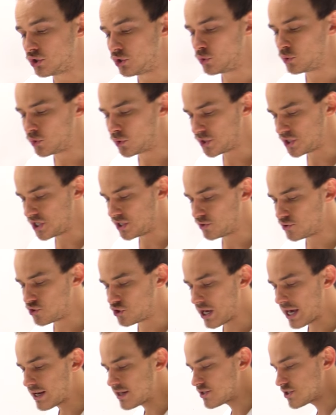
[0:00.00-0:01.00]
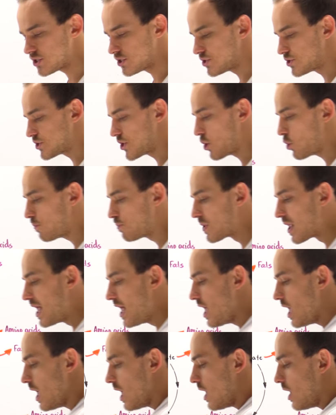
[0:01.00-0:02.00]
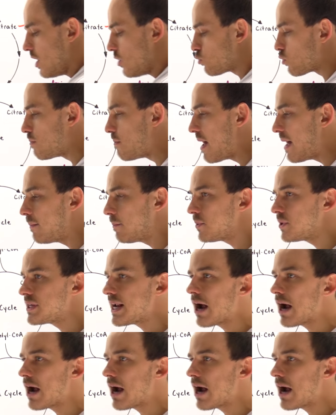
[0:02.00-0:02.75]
gluconeogenesis. So Remember